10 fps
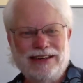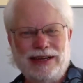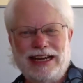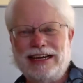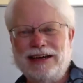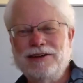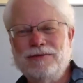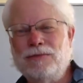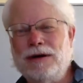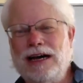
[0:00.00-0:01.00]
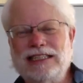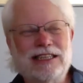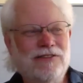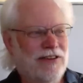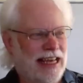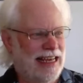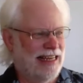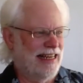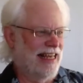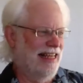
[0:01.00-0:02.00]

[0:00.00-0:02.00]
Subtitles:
We had a Mazda van